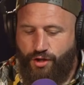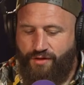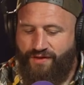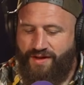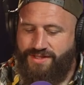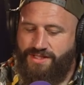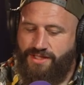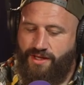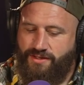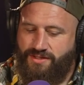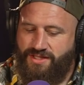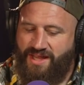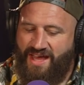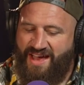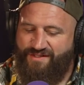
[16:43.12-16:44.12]
you fancy going
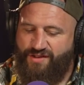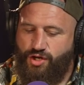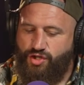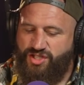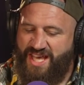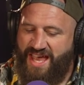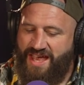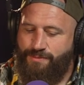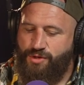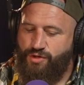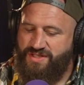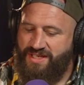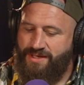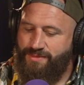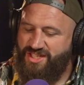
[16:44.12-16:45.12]
to the Avanos Hair
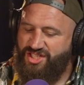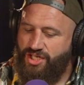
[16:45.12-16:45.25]
Museum in